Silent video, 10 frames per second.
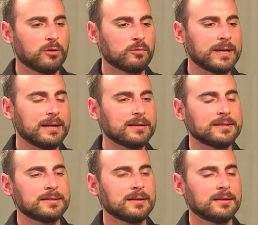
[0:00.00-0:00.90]

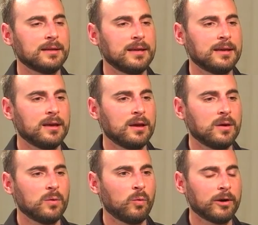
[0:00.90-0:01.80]
realistically,
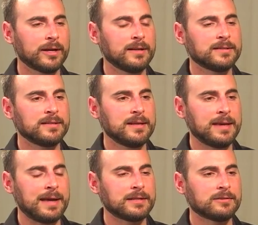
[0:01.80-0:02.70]
we're going to see
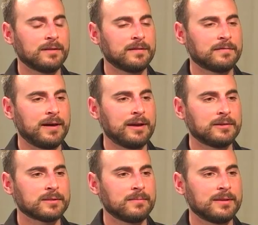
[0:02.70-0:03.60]
catastrophic fire
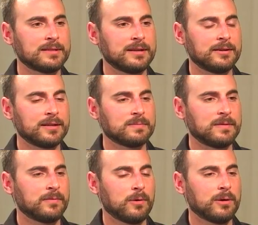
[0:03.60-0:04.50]
in some of these areas
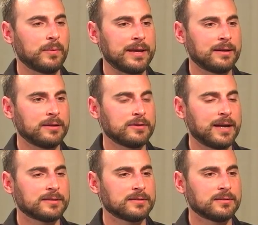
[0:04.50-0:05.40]
before we can
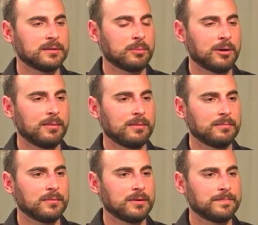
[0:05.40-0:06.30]
address the problem.
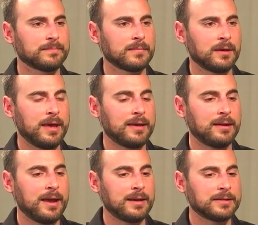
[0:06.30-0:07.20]
Yes
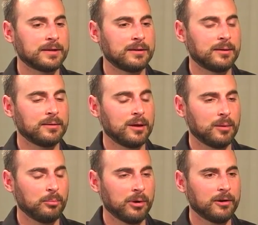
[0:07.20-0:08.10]
and, and it's going to
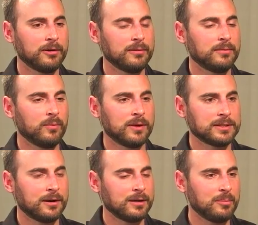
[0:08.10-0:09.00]
burn
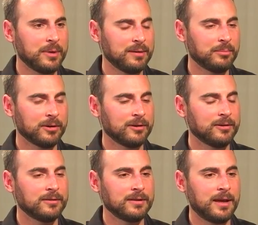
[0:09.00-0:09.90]
what's already been
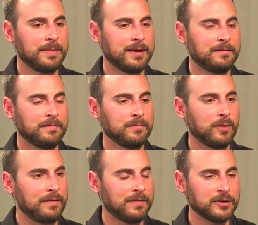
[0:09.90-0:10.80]
burned, and then
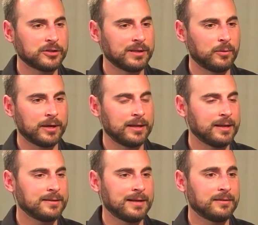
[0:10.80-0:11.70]
eventually we're going to
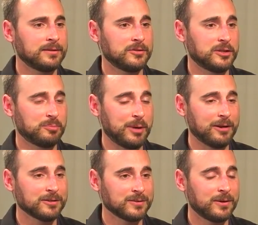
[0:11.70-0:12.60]
get down to just
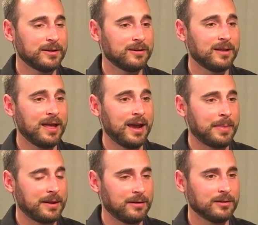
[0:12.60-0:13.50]
bare soil,
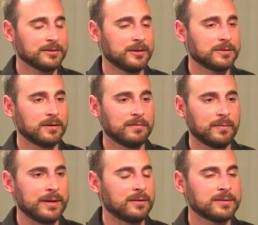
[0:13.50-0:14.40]
and then it all starts over.
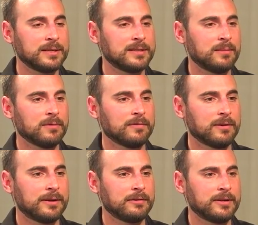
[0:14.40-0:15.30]
We don't see timber for
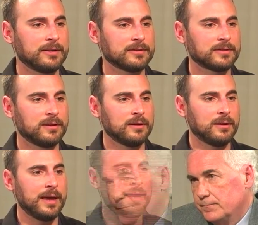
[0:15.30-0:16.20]
100 years.
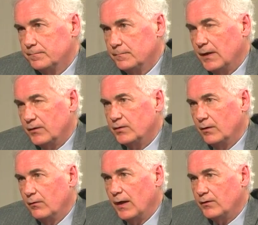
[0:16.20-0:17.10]
Yes. In, in
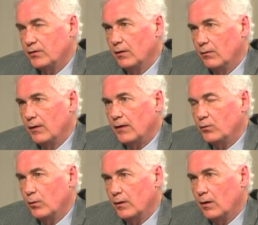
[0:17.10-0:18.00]
probably the that's, majority.
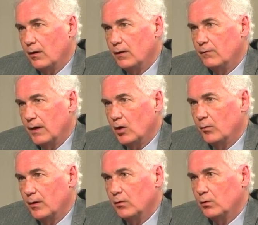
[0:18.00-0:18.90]
That's what our
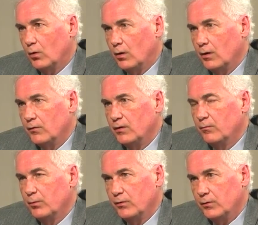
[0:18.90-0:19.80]
environmental laws
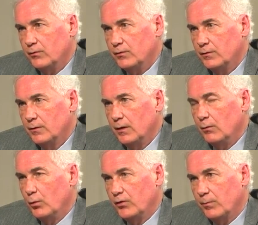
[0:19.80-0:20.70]
have produced
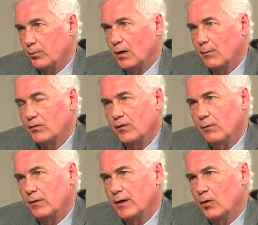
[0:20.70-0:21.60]
with the promise they
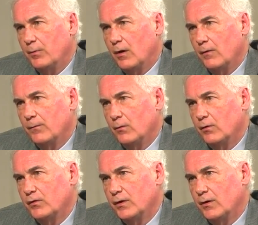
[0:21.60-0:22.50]
would help our
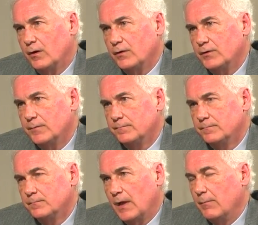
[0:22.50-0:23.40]
forest ecology.
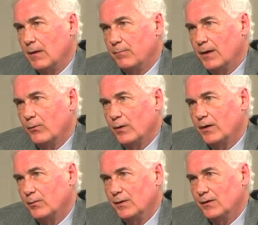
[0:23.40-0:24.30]
And, and by the way,
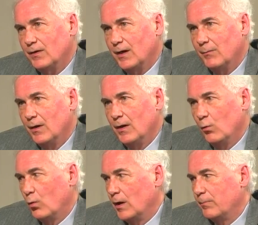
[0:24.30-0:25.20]
in the meantime,
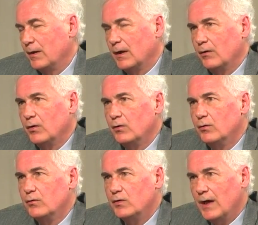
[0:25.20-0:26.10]
wiping out
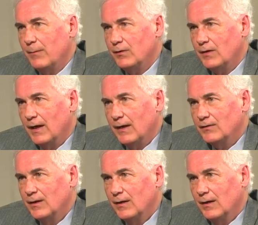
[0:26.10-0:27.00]
huge
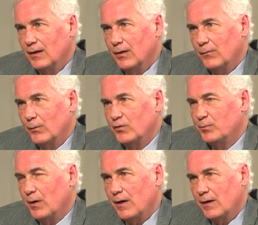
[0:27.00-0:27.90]
habitats uh, for
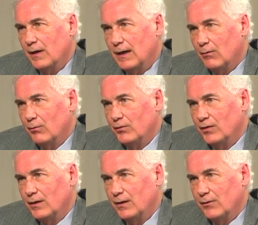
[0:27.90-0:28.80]
spotted owls
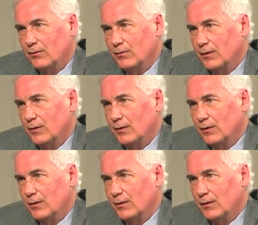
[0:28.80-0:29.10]
and other